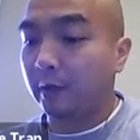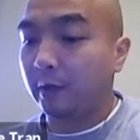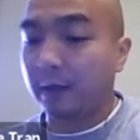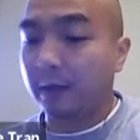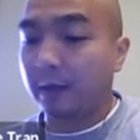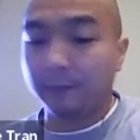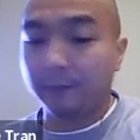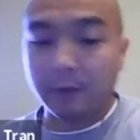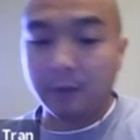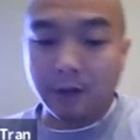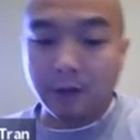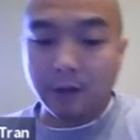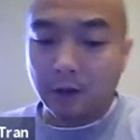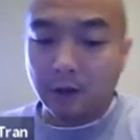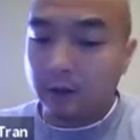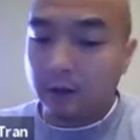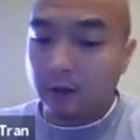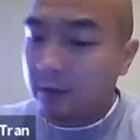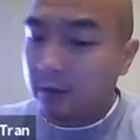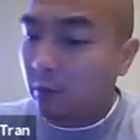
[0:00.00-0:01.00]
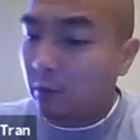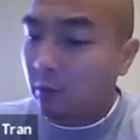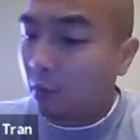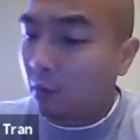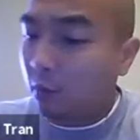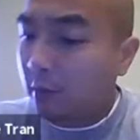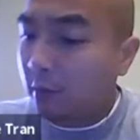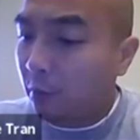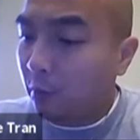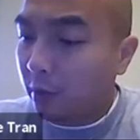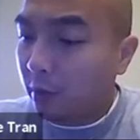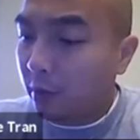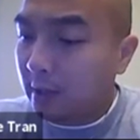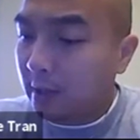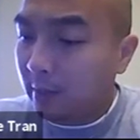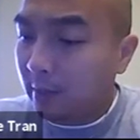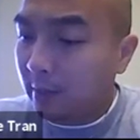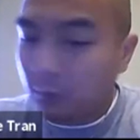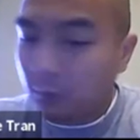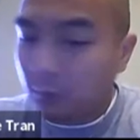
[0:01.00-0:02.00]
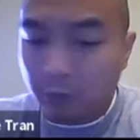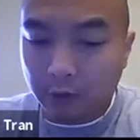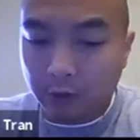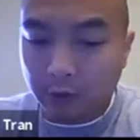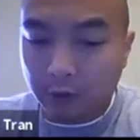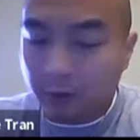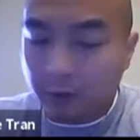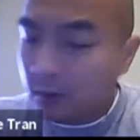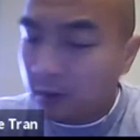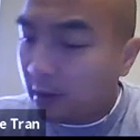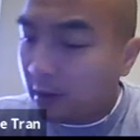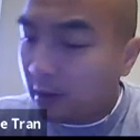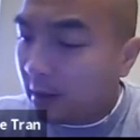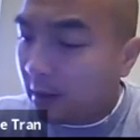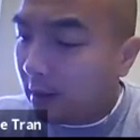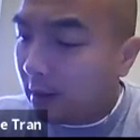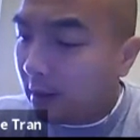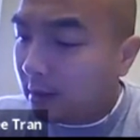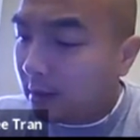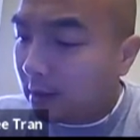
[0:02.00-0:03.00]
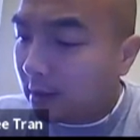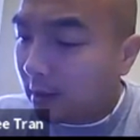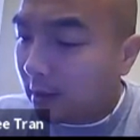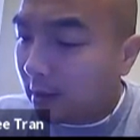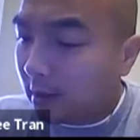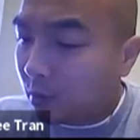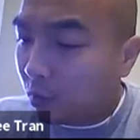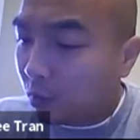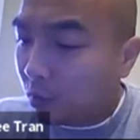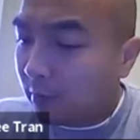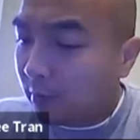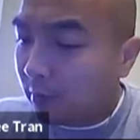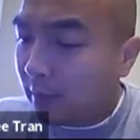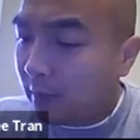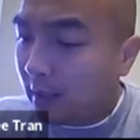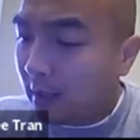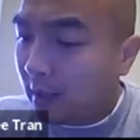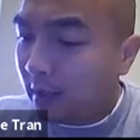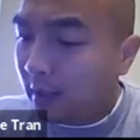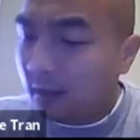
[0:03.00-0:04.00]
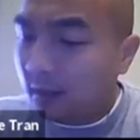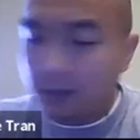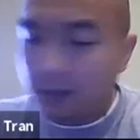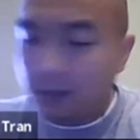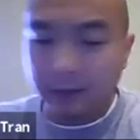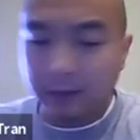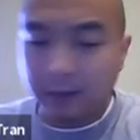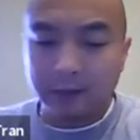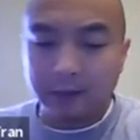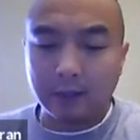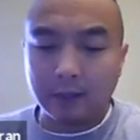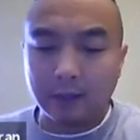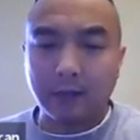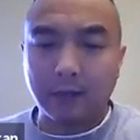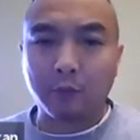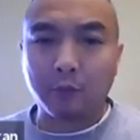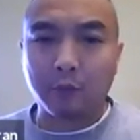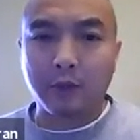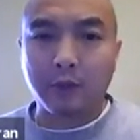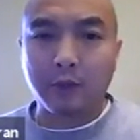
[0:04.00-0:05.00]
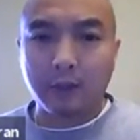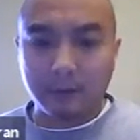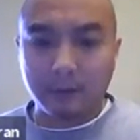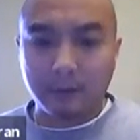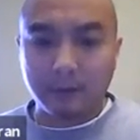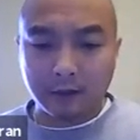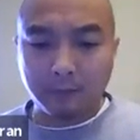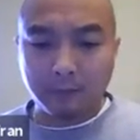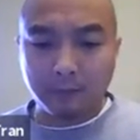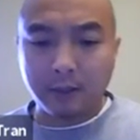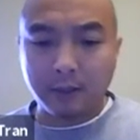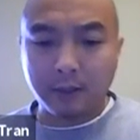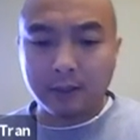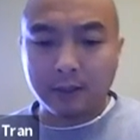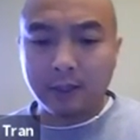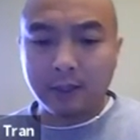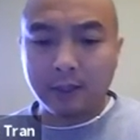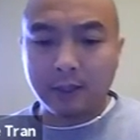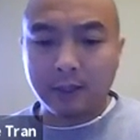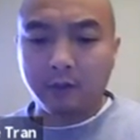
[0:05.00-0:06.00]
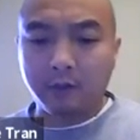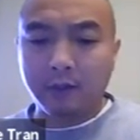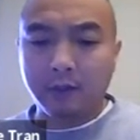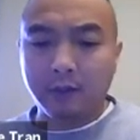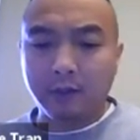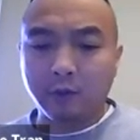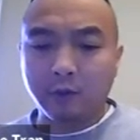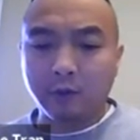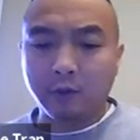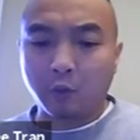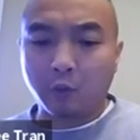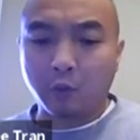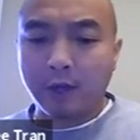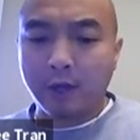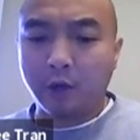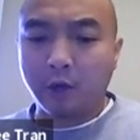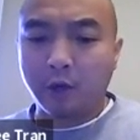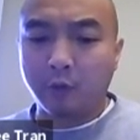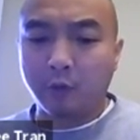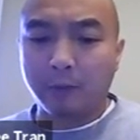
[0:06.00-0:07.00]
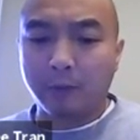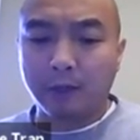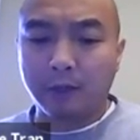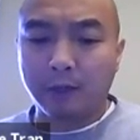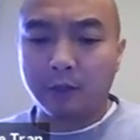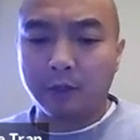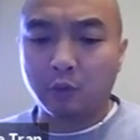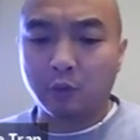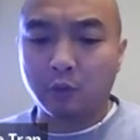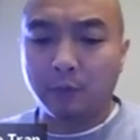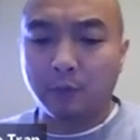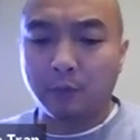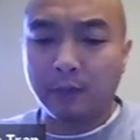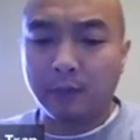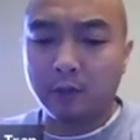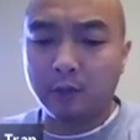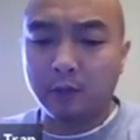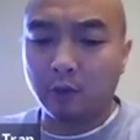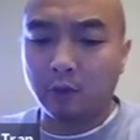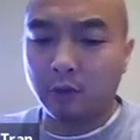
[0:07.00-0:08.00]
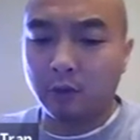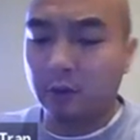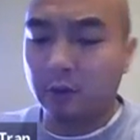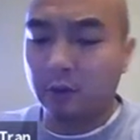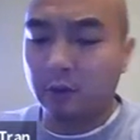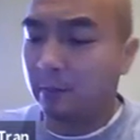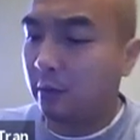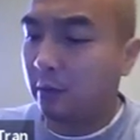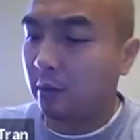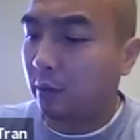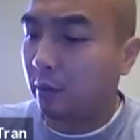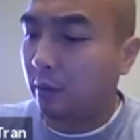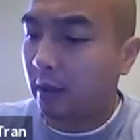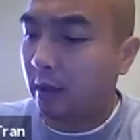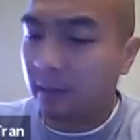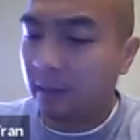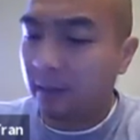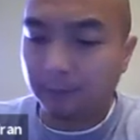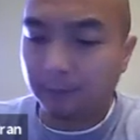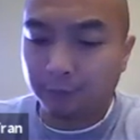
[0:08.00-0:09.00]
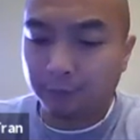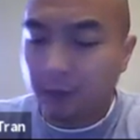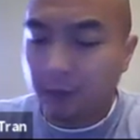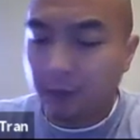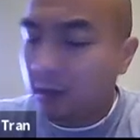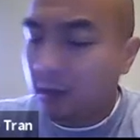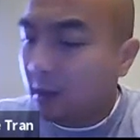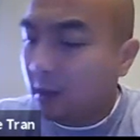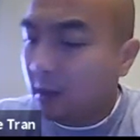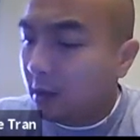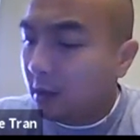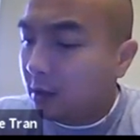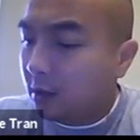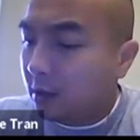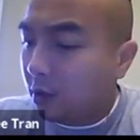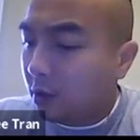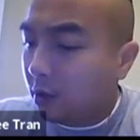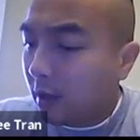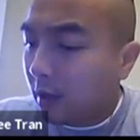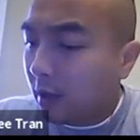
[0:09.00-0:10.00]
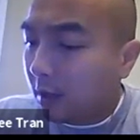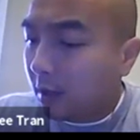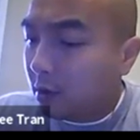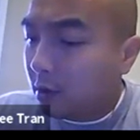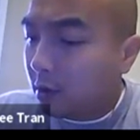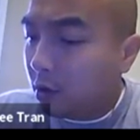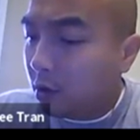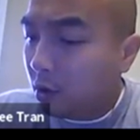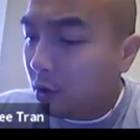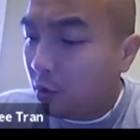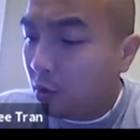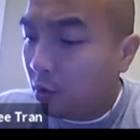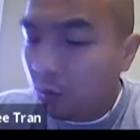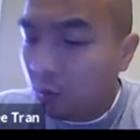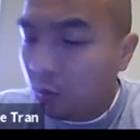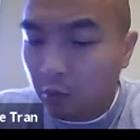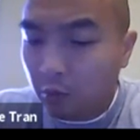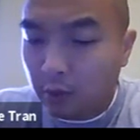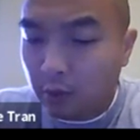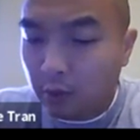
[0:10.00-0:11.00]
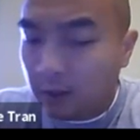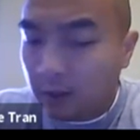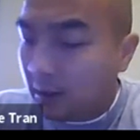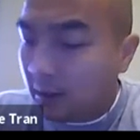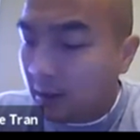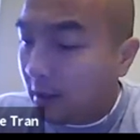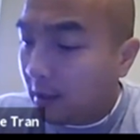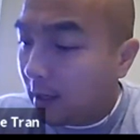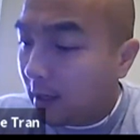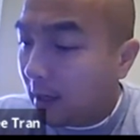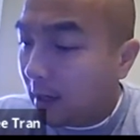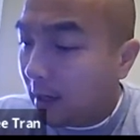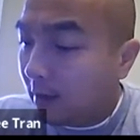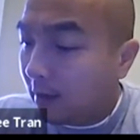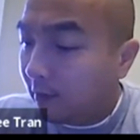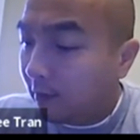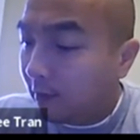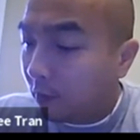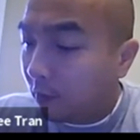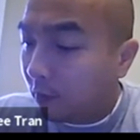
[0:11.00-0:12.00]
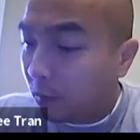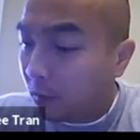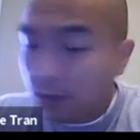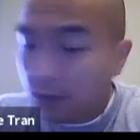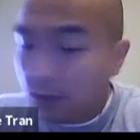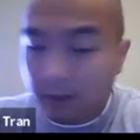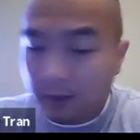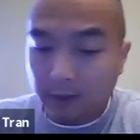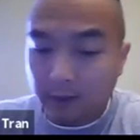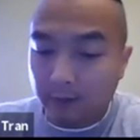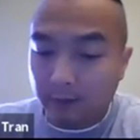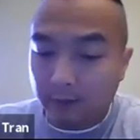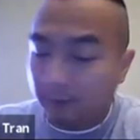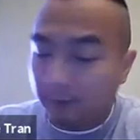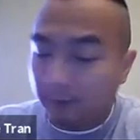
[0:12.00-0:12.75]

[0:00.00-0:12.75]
Okay, let's do one more example where it's repeated. It's not really a big deal either way here, but I just want to make sure I put one up. So you got 2, -3,